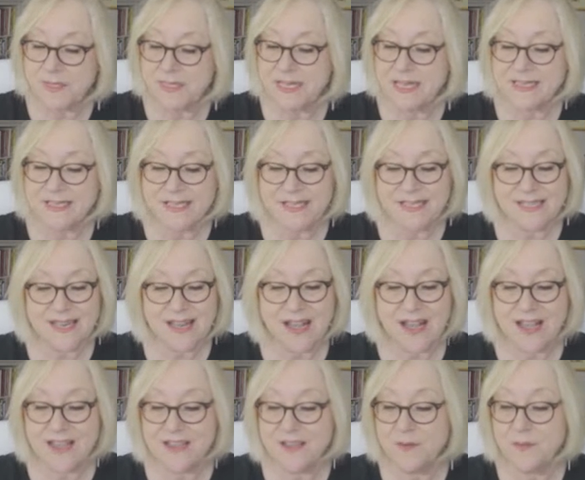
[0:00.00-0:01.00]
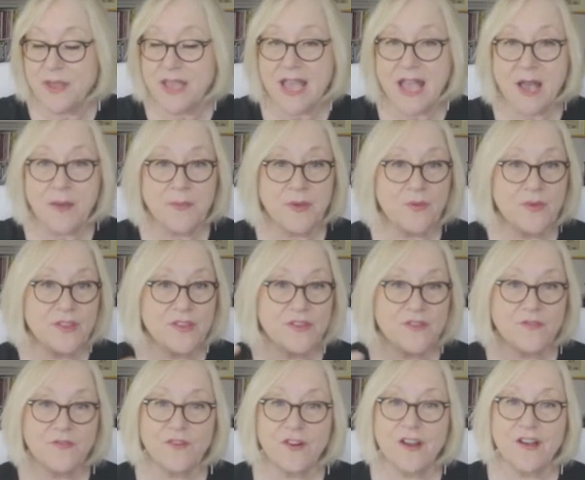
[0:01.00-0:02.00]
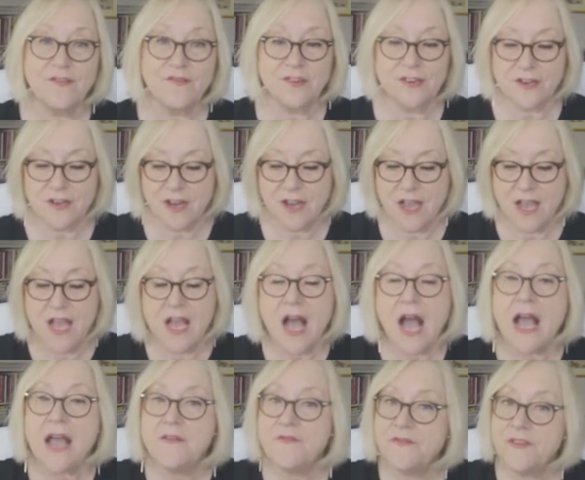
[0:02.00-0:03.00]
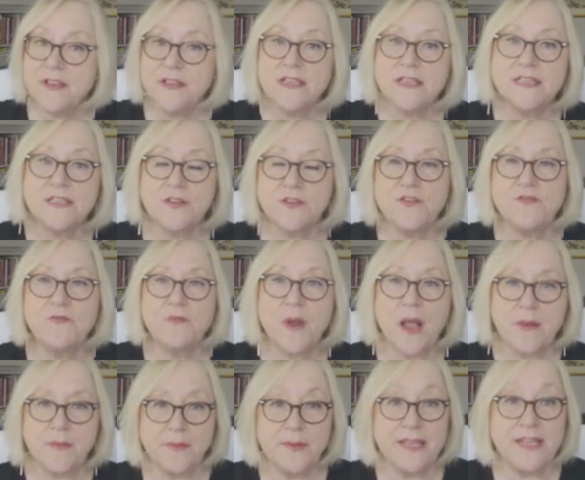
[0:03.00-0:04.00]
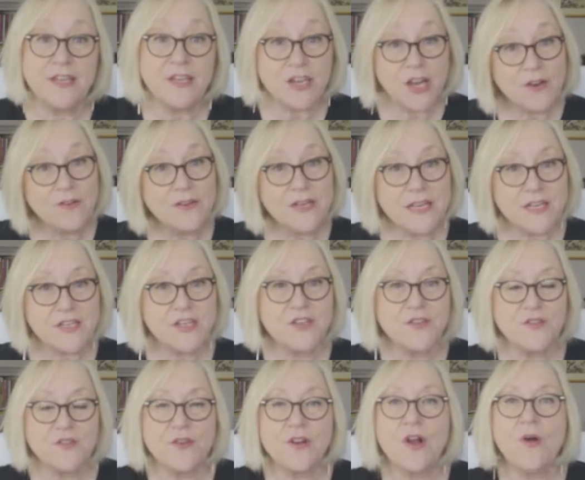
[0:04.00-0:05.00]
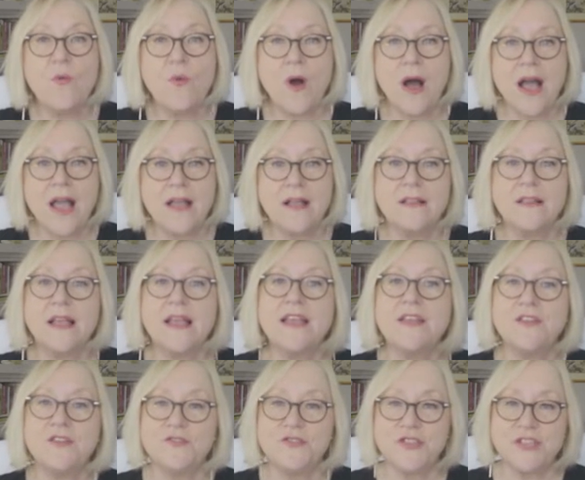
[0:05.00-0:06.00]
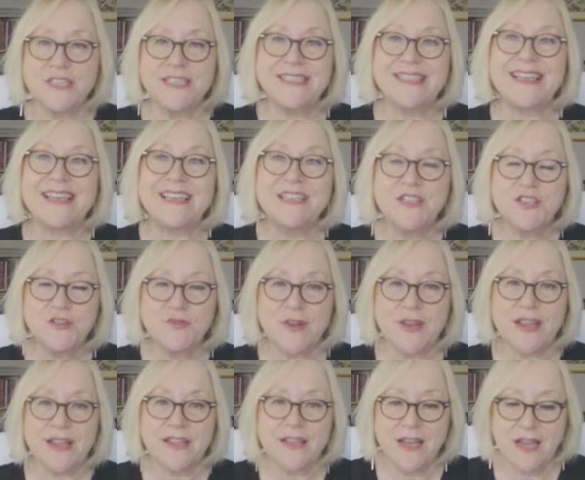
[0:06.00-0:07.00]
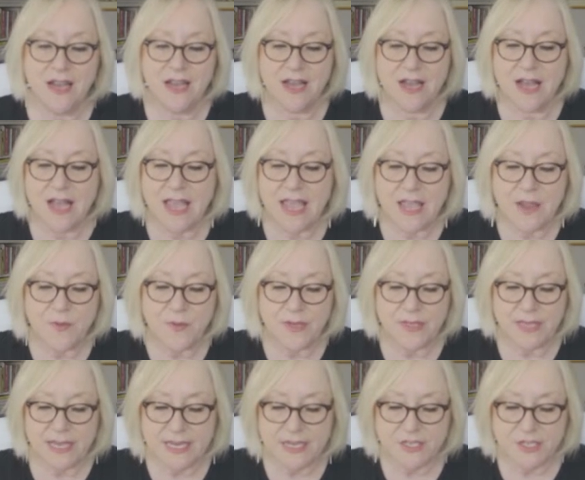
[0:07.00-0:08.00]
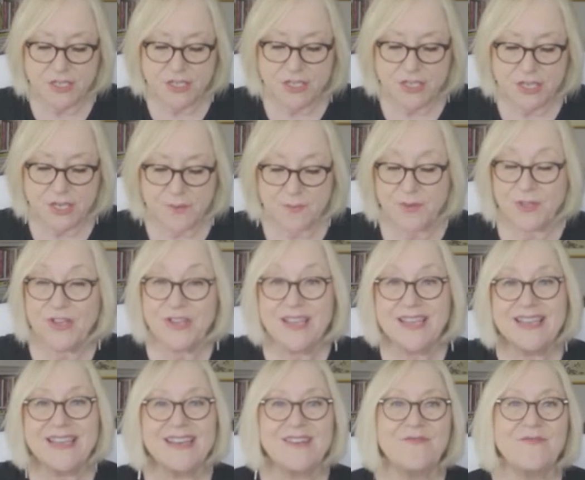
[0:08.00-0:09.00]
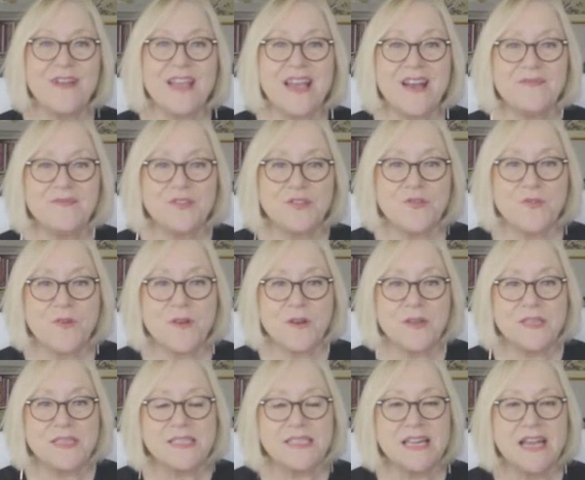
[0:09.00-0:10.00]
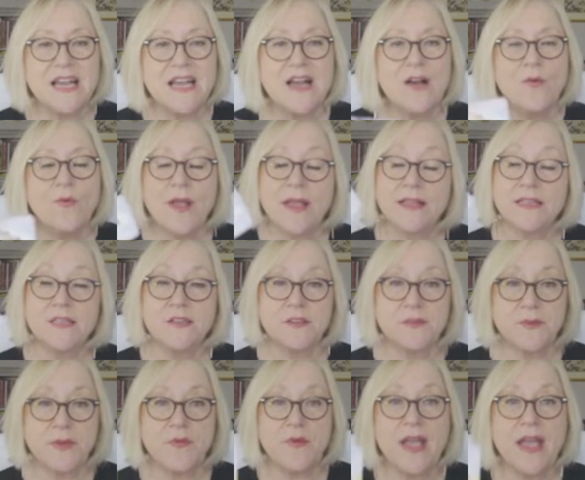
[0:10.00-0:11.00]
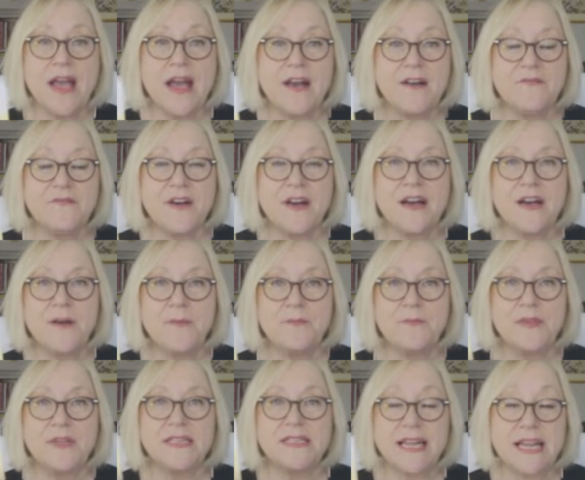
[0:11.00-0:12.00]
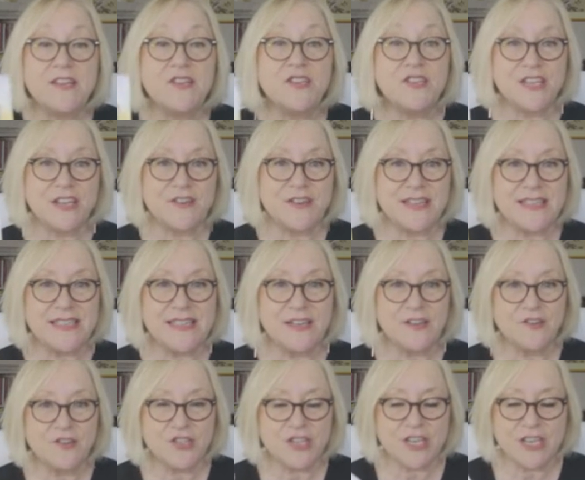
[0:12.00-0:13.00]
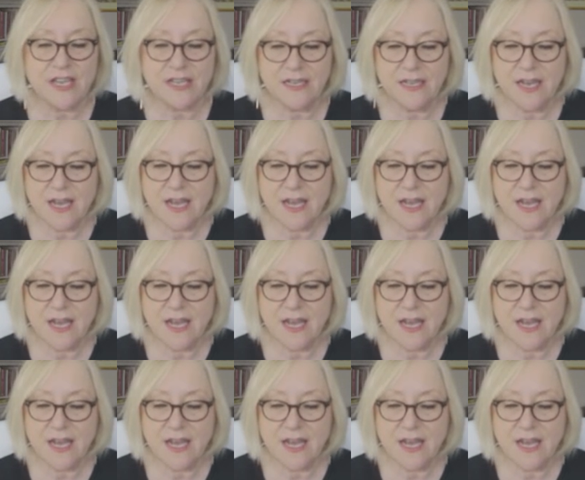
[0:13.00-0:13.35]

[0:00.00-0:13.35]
that's, I could be happy with you forever. I feel as though you've probably known each other a while and you're just entering a relationship. Look at, we have Taurus, we have Sagittarius energy,